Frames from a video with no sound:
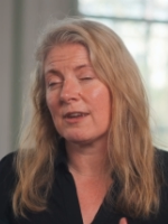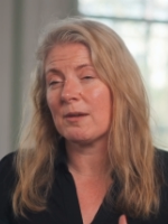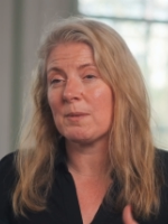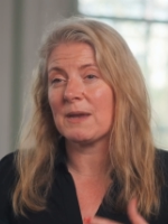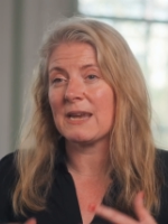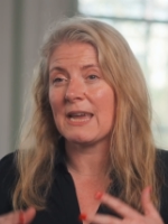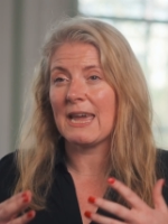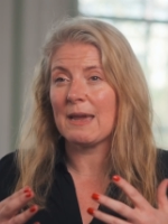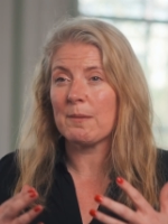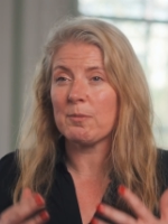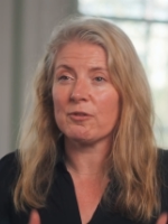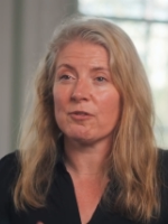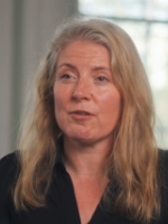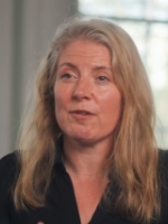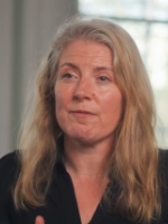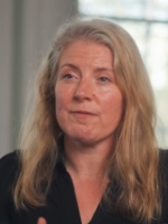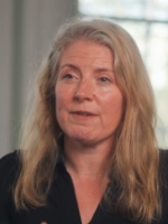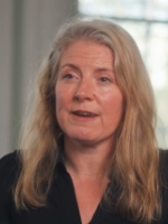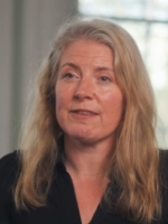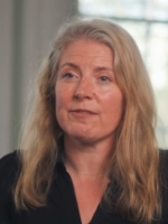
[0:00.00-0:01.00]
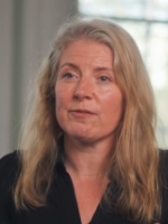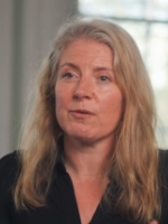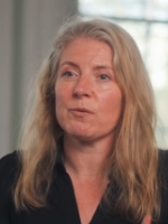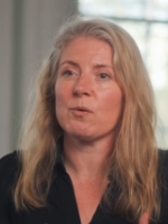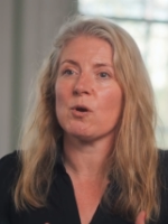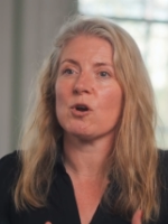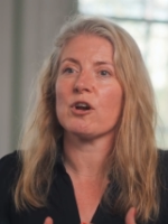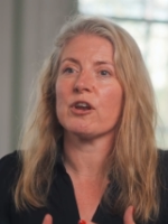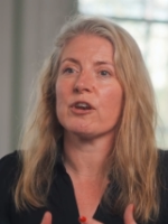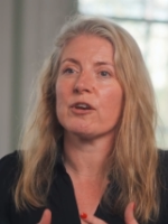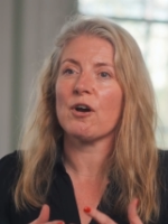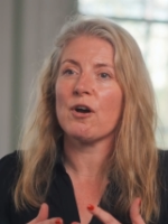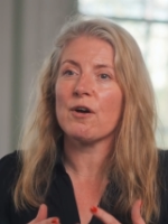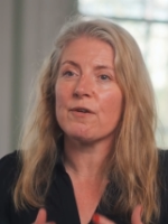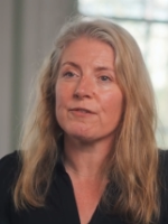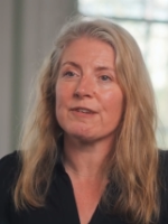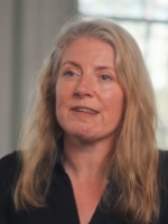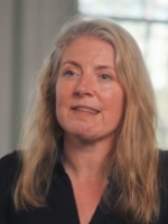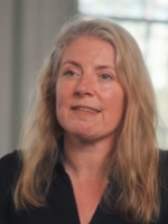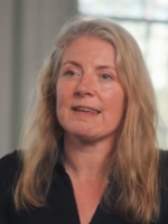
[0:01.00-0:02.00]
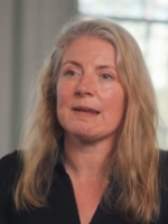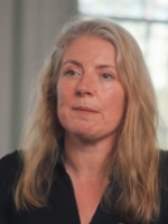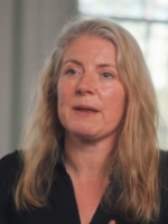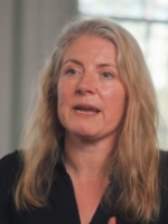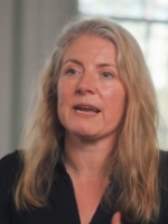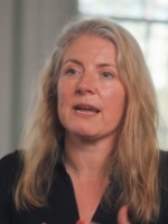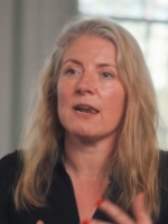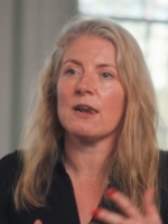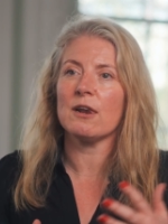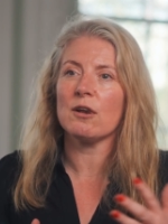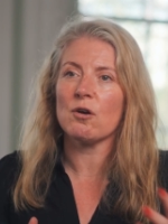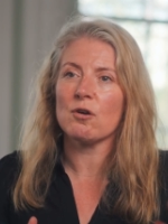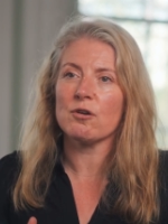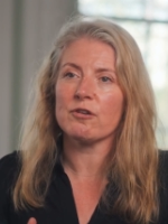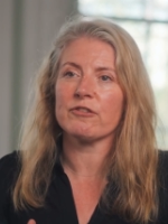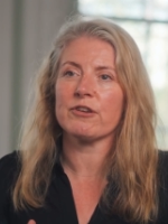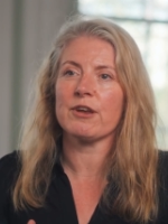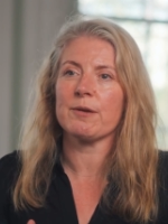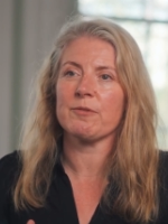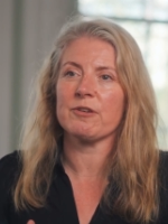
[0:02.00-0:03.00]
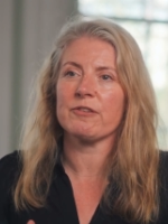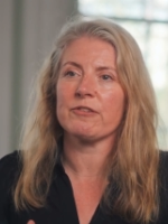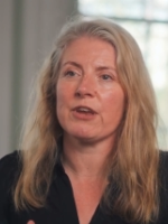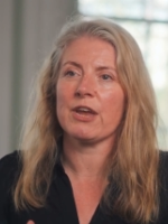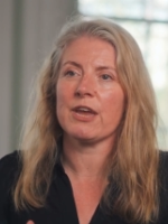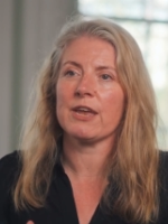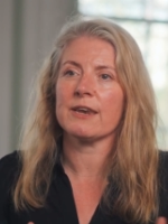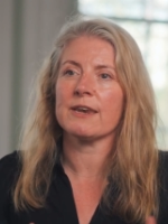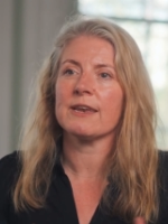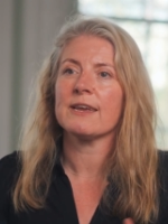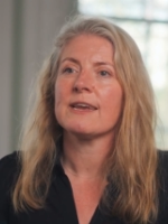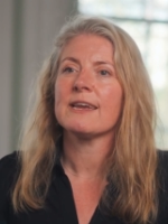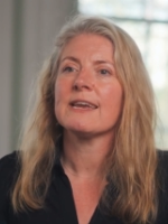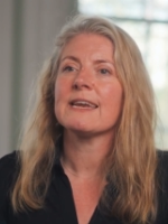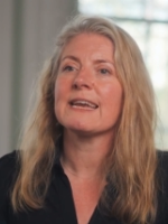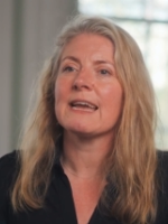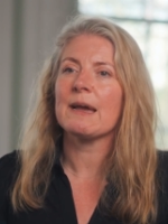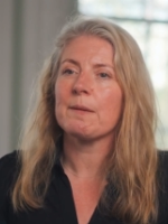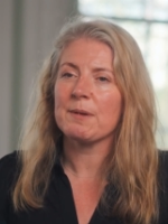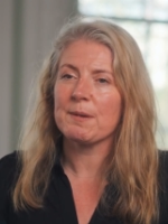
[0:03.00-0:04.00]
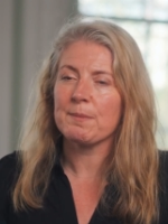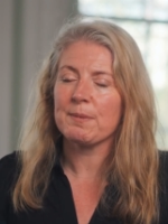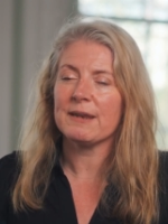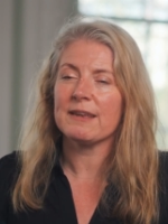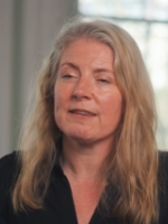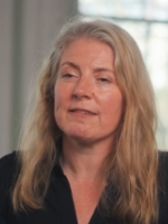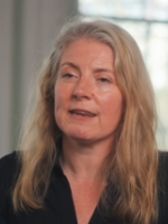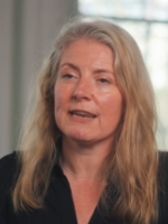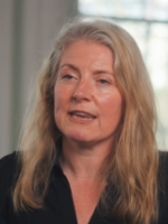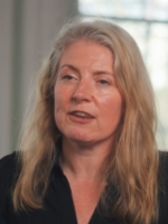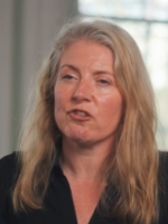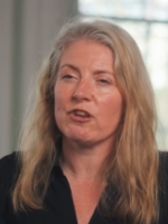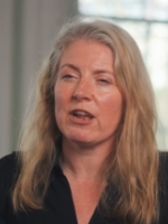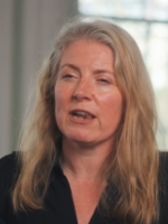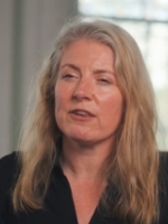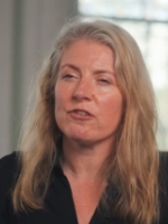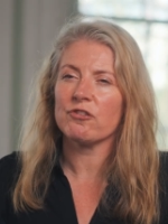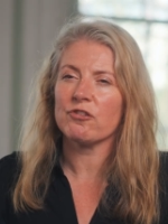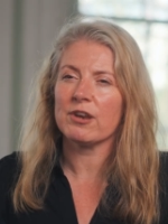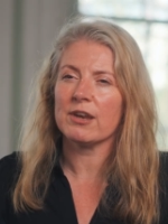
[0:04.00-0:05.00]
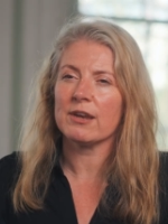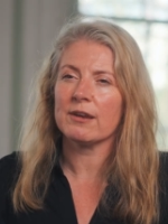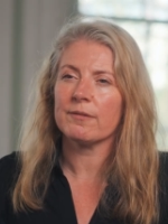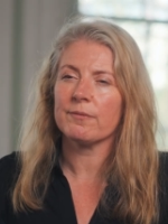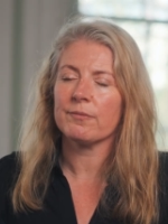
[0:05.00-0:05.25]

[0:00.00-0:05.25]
and being able to invest for what can often seem like a long term return can be politically challenging.